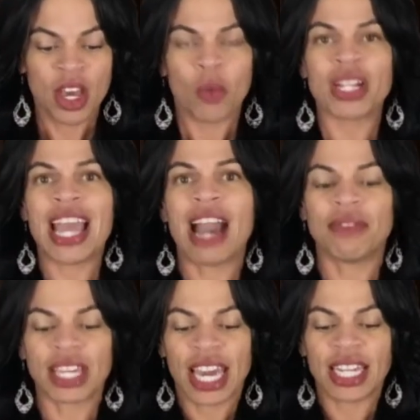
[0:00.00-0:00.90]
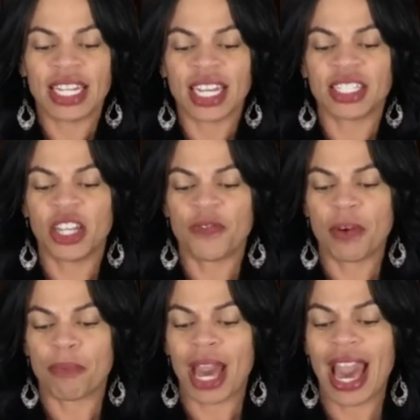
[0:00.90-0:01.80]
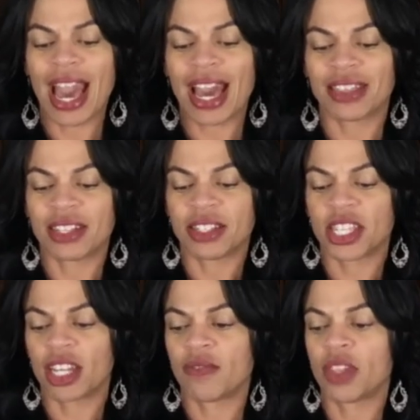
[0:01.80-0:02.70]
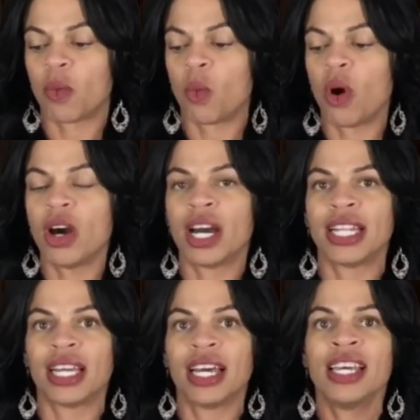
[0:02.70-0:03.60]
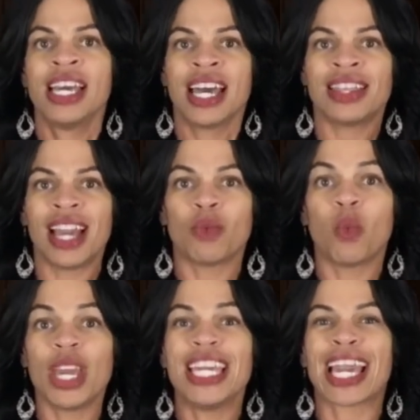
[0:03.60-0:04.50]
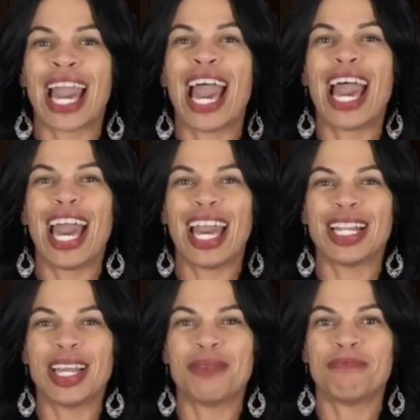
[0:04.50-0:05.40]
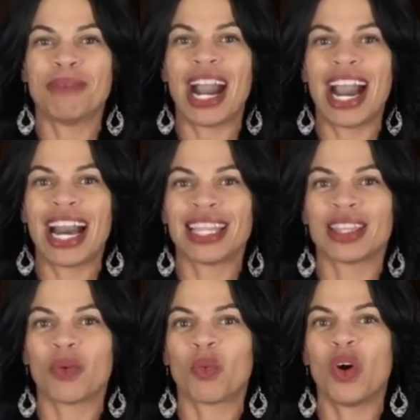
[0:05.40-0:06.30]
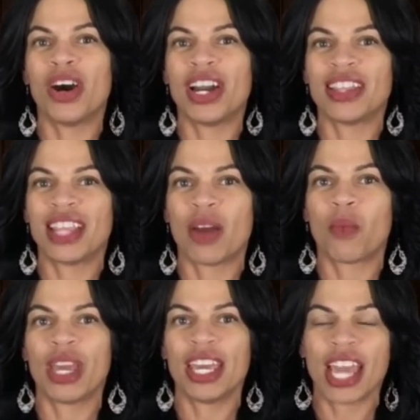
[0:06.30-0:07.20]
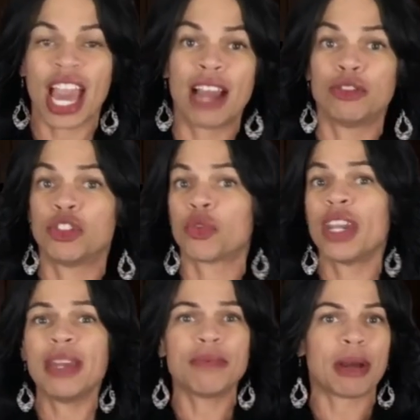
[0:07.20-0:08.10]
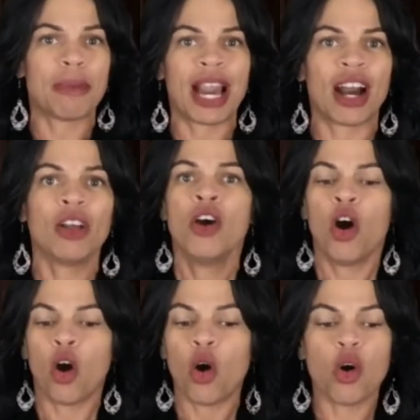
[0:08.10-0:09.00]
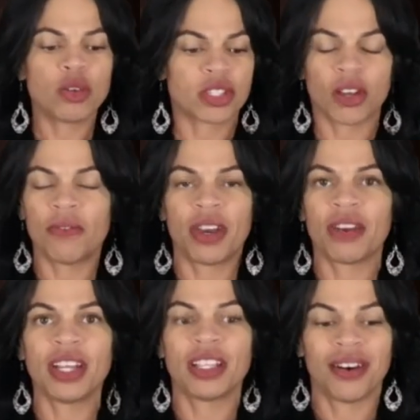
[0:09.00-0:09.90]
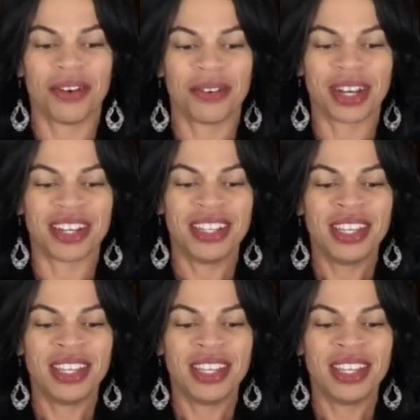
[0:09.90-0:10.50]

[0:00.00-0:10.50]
We're navigating a different path instead of the one that we had in mind, the one that we had dreamed about oh so very long.